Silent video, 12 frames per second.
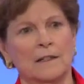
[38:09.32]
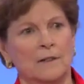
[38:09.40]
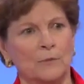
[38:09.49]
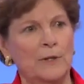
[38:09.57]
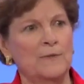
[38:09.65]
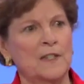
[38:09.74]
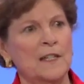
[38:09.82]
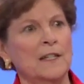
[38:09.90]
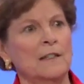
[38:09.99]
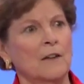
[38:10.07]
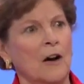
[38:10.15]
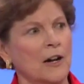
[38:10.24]
we've
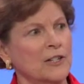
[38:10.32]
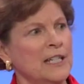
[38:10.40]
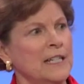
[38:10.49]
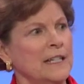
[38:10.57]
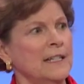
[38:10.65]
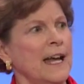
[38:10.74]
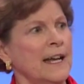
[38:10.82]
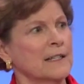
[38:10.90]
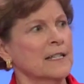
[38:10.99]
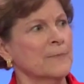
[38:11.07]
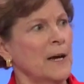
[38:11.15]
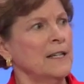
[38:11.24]
seen RT and
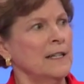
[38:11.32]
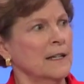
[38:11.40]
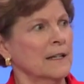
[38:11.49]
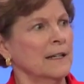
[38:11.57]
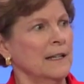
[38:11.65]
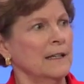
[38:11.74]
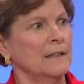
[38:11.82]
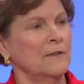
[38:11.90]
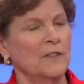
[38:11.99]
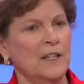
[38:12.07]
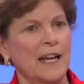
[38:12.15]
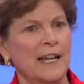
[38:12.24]
Sputnik in
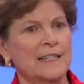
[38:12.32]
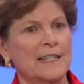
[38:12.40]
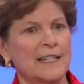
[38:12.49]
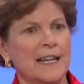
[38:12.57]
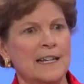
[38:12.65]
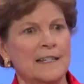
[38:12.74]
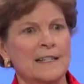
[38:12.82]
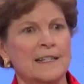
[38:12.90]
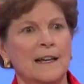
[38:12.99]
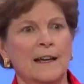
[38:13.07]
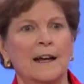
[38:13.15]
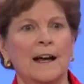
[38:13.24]
the United States
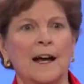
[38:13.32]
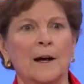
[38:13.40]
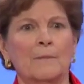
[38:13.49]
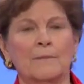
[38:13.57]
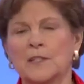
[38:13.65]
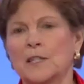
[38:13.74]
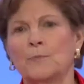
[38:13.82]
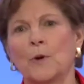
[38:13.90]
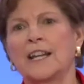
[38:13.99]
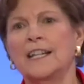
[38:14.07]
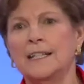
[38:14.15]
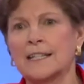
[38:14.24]

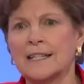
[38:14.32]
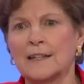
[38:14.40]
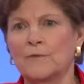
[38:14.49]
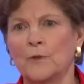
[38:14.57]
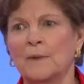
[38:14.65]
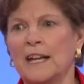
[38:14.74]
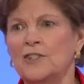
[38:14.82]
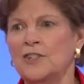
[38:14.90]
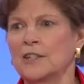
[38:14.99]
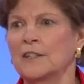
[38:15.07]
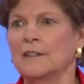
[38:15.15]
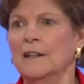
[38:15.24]
spreading
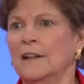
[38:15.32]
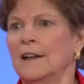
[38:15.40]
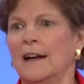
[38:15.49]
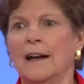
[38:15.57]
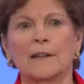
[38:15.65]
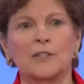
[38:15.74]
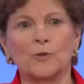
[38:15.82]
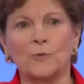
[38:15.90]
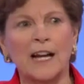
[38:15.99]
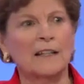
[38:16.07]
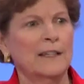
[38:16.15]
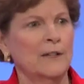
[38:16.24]
disinformation
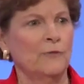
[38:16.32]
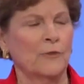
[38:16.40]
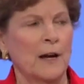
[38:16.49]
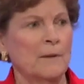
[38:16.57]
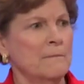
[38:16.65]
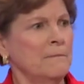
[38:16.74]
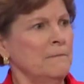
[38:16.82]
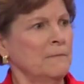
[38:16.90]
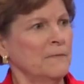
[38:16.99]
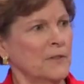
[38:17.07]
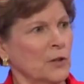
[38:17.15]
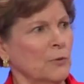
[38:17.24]
directly from
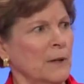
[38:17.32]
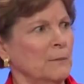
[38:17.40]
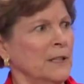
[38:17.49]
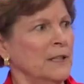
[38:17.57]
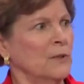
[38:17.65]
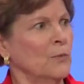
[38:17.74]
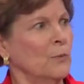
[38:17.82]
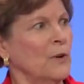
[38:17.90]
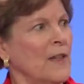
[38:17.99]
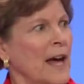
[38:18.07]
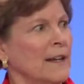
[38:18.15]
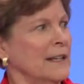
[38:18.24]
the Kremlin
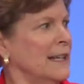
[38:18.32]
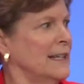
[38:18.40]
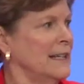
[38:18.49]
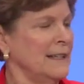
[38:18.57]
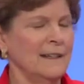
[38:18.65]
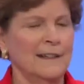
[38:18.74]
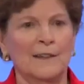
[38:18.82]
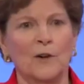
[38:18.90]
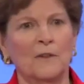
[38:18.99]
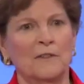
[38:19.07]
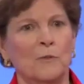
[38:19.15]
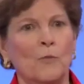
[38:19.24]
without any
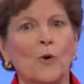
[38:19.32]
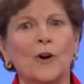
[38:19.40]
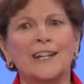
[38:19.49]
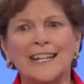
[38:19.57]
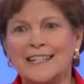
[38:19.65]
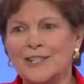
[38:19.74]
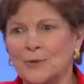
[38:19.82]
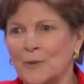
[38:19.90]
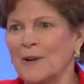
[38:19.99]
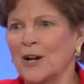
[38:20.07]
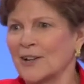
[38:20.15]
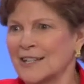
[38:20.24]
warning to
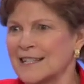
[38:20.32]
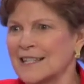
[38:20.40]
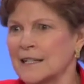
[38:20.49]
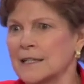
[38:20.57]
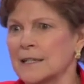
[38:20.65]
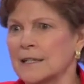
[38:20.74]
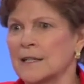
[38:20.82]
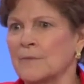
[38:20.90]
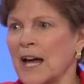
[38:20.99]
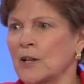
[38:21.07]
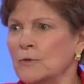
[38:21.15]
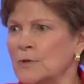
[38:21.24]
American citizens
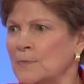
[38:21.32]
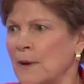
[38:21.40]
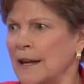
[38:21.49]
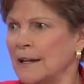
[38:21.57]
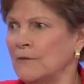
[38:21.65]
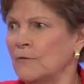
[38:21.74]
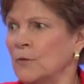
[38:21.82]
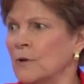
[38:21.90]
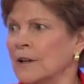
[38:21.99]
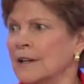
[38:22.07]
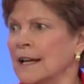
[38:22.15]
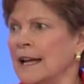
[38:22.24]
about who's paying
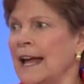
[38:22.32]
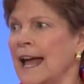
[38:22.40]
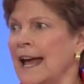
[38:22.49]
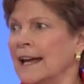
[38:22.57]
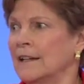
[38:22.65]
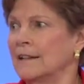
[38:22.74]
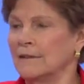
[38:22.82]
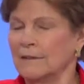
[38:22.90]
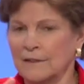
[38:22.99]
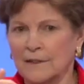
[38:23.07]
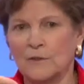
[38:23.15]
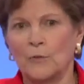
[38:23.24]
for it and
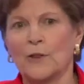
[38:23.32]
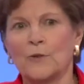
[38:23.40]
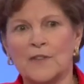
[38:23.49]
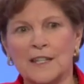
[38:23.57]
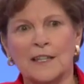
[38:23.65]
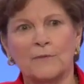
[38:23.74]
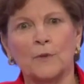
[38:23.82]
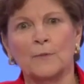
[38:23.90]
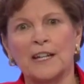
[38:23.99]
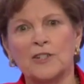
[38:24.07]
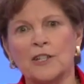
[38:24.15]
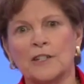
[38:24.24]
whether this
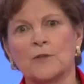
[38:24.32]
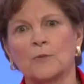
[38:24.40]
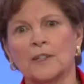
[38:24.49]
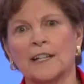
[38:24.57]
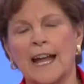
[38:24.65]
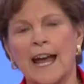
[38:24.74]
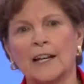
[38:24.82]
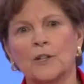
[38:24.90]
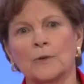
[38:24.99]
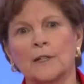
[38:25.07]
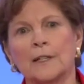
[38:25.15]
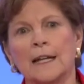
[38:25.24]
information is really
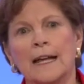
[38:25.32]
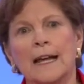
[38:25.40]
accurate.